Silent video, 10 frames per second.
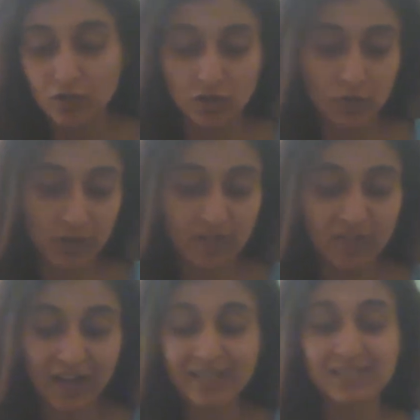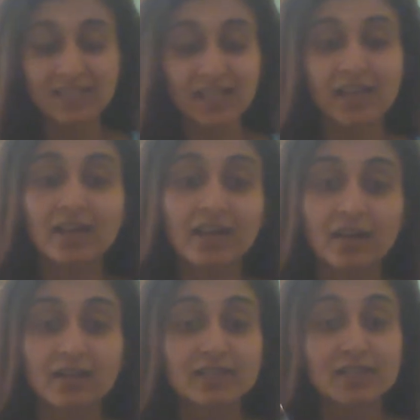So if I say
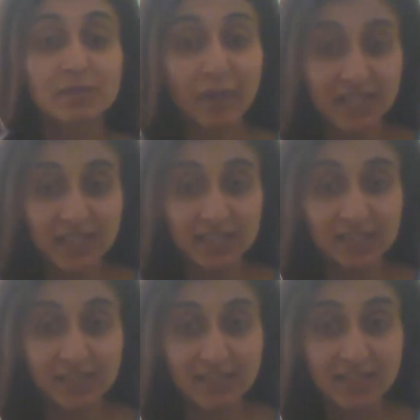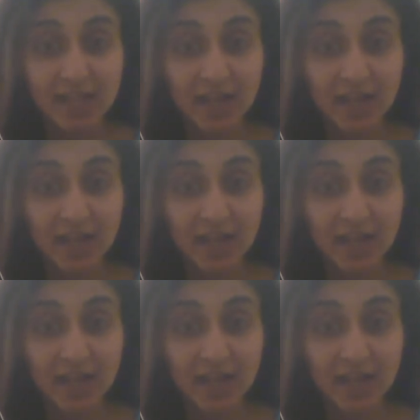spectacles,